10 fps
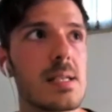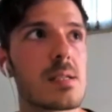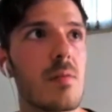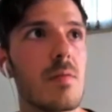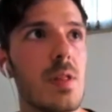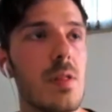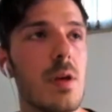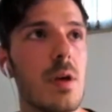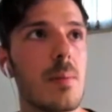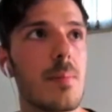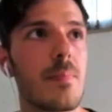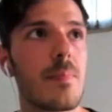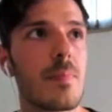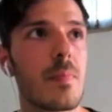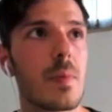this something that
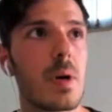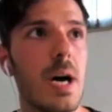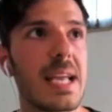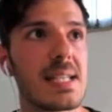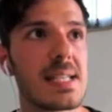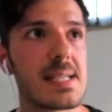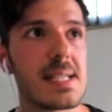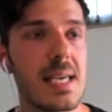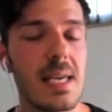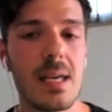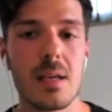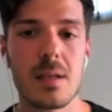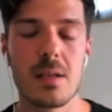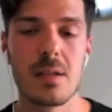I can see